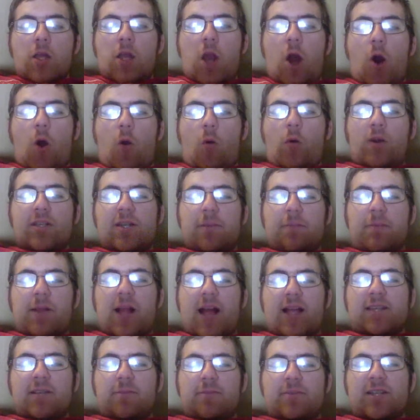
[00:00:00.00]
Yo, what is up,
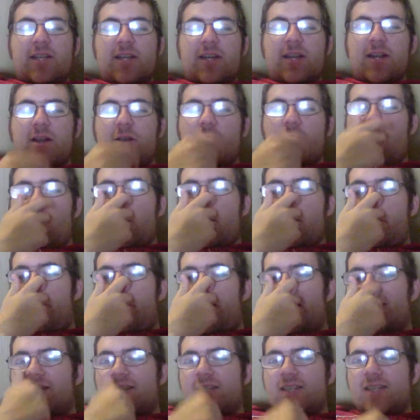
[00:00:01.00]
guys? Upskin here. Welcome
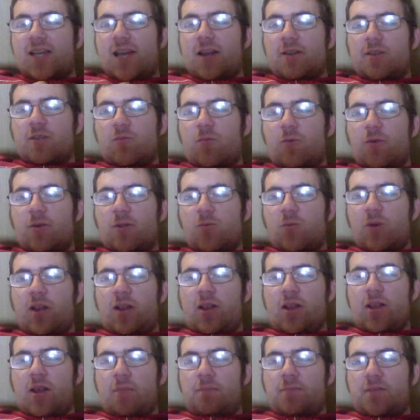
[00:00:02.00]
back to the Seattle Sports
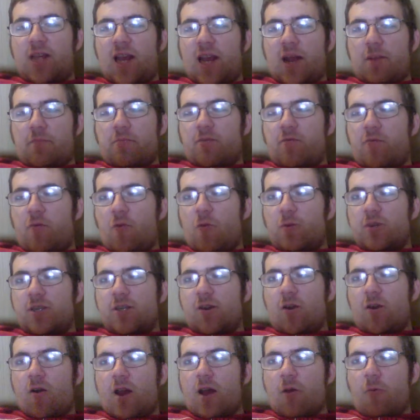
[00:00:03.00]
Weekly Update. Before we
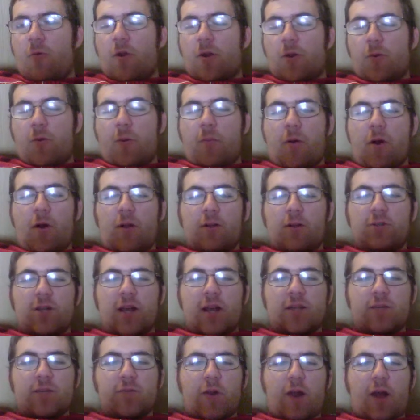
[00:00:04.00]
start, I want to
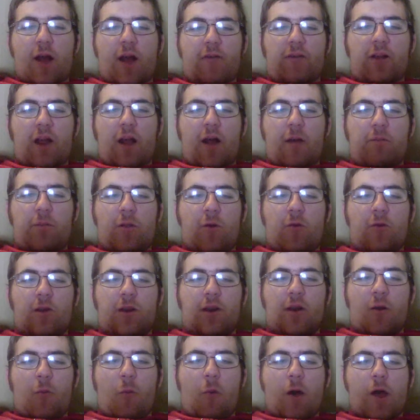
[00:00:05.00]
apologize for not having
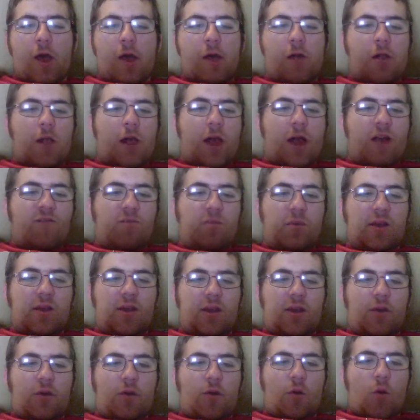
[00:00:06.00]
uploaded in a while. I've
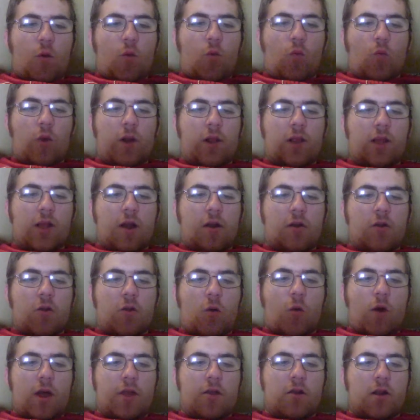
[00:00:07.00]
been really under
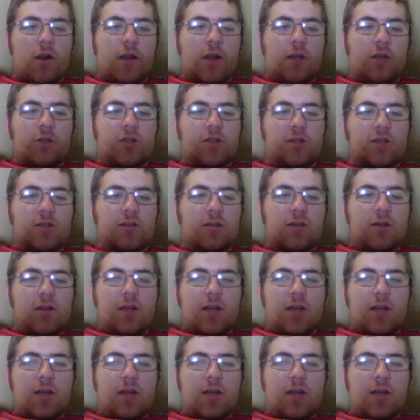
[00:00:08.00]
the weather and just